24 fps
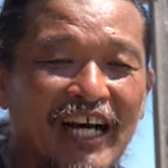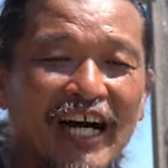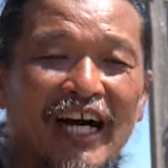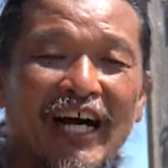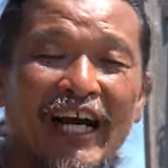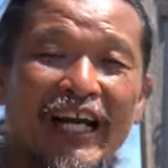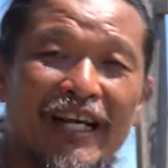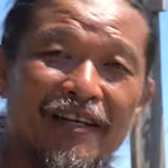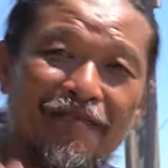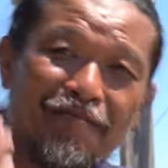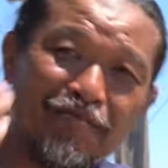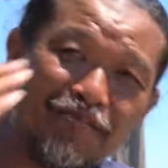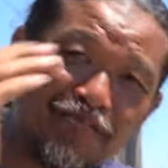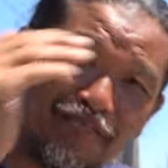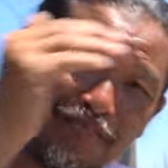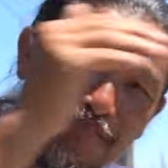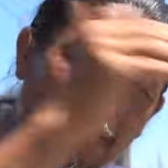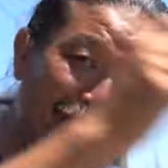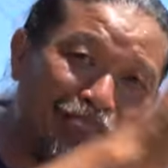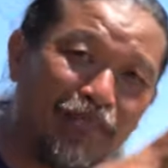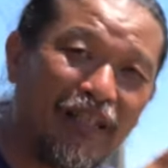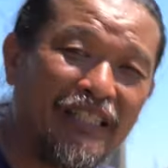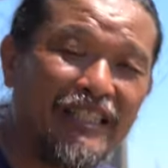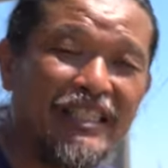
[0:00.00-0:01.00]
I
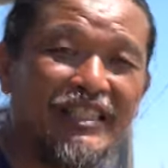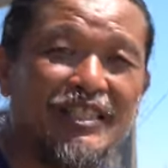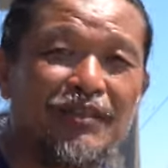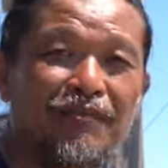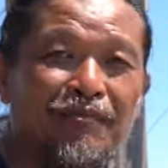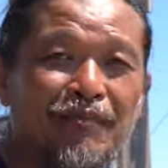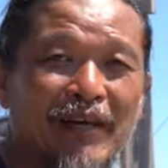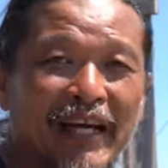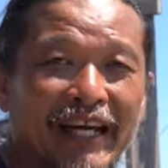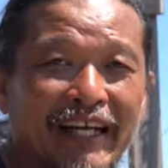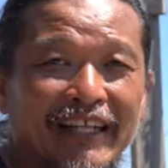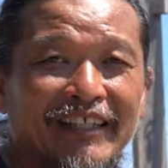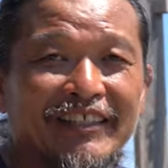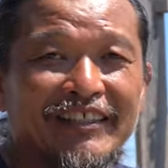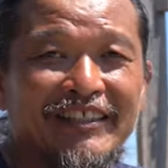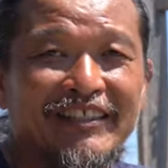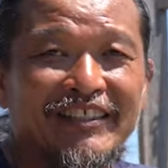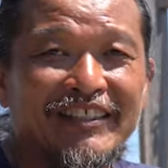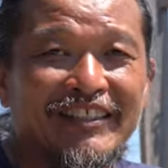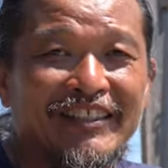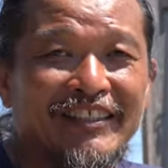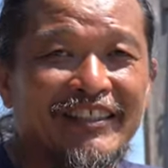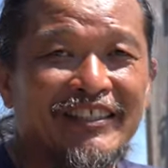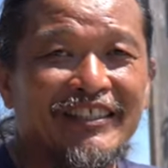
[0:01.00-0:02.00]
participate
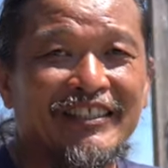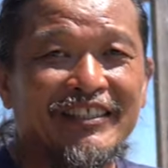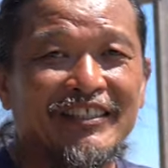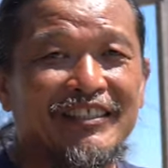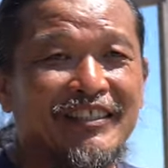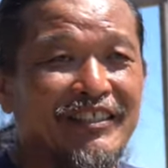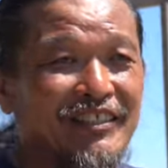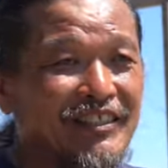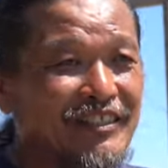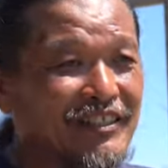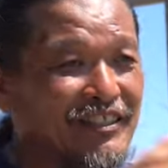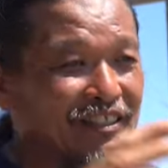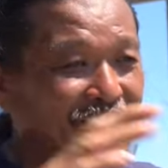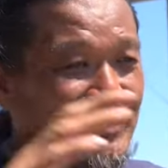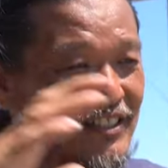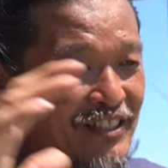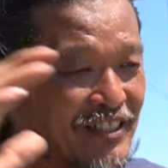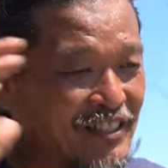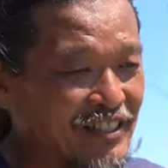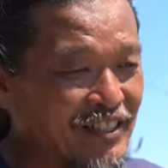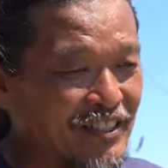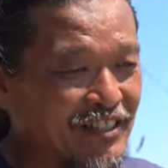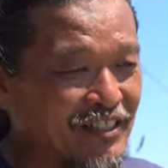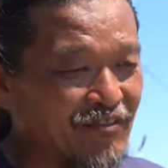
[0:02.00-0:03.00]
the
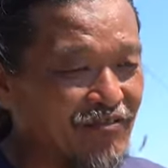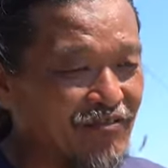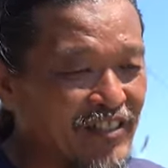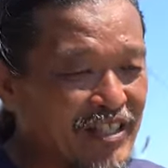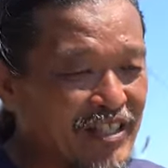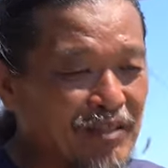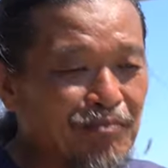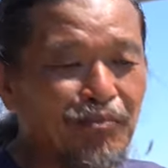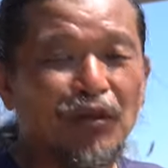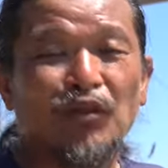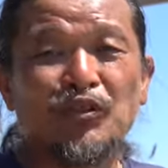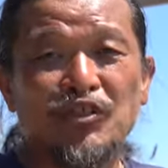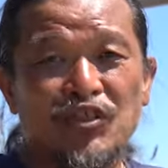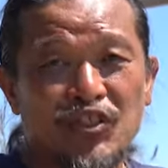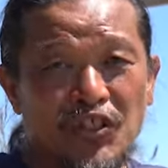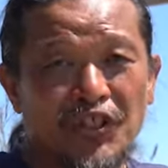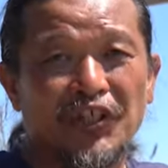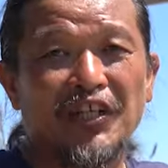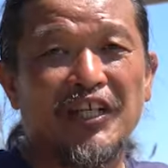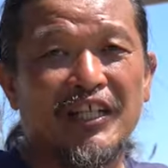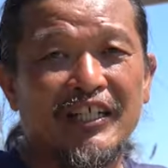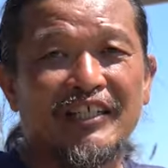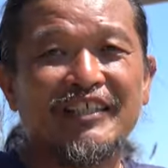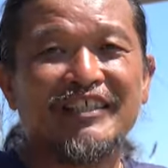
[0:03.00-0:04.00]
reed boat
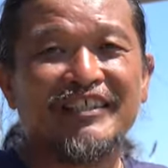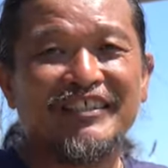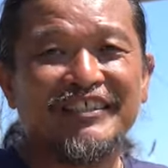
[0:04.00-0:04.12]
journey.